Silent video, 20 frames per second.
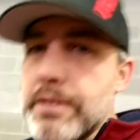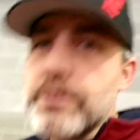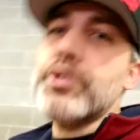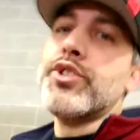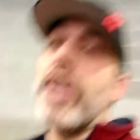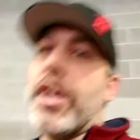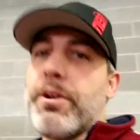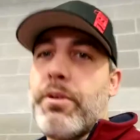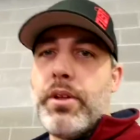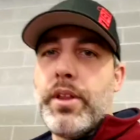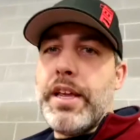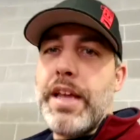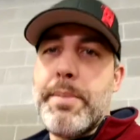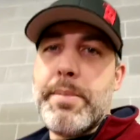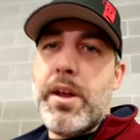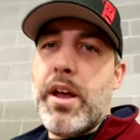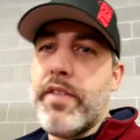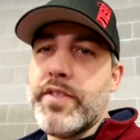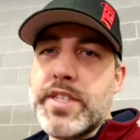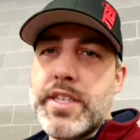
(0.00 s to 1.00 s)
Generally, I
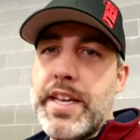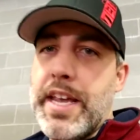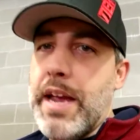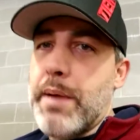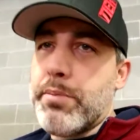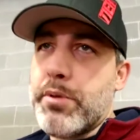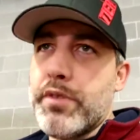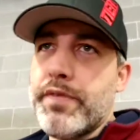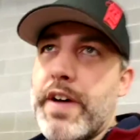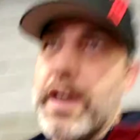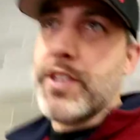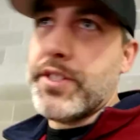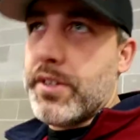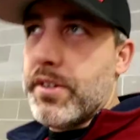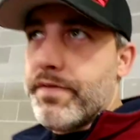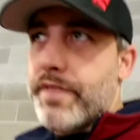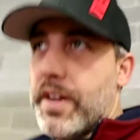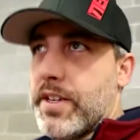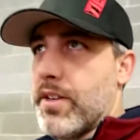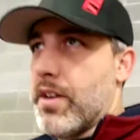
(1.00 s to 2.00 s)
mean, obviously cam profile is
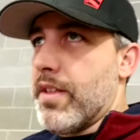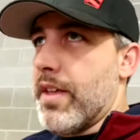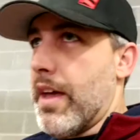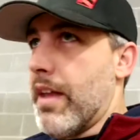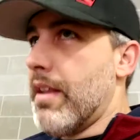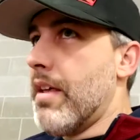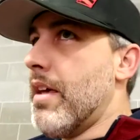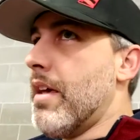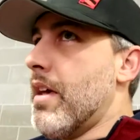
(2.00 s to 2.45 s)
going to affect all that.